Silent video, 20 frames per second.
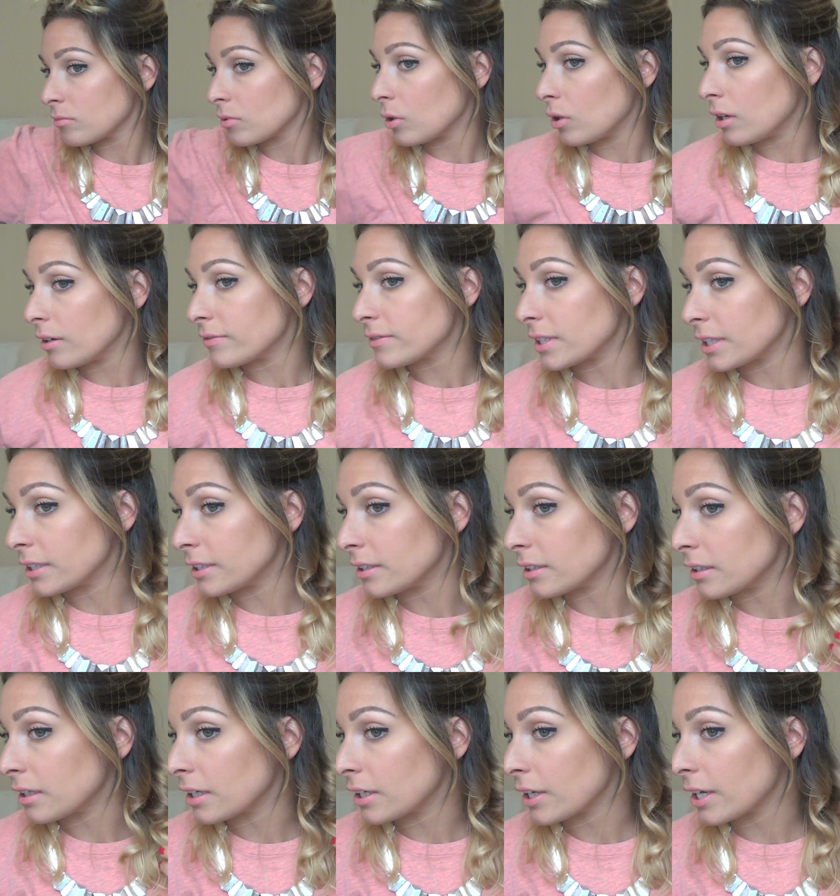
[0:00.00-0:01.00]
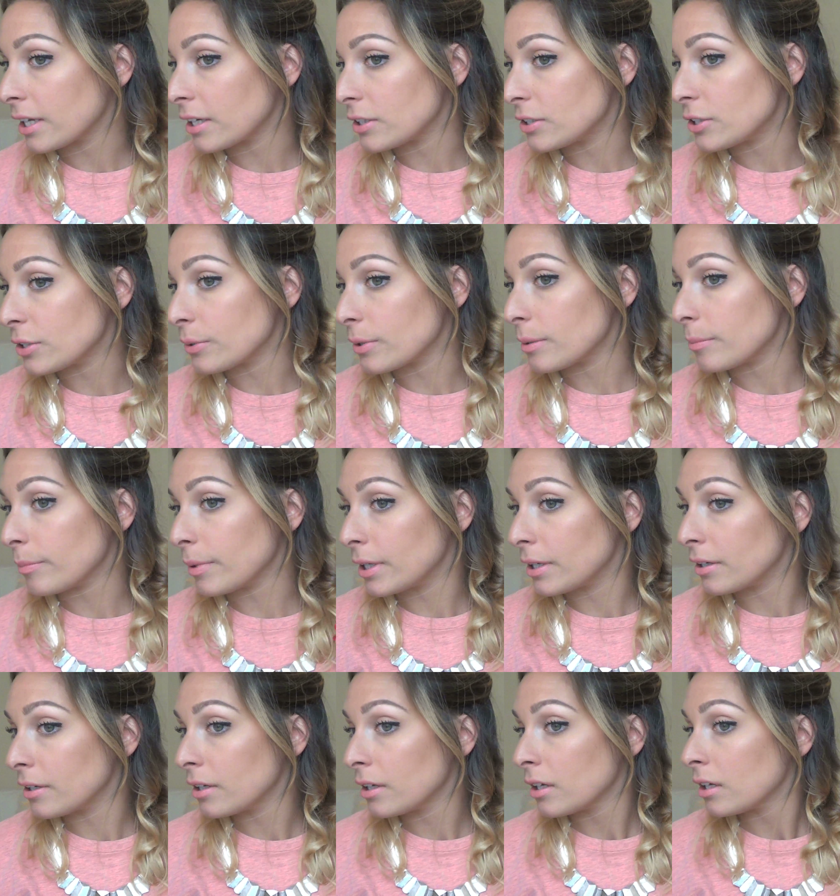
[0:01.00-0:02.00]
often and I know how to do it,
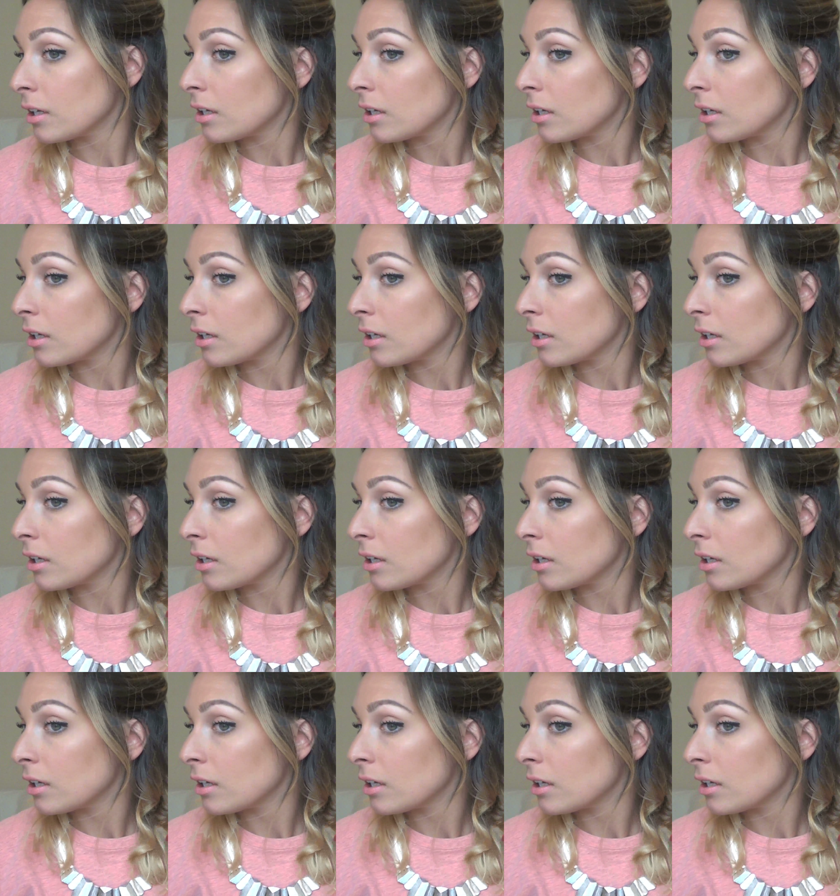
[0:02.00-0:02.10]
but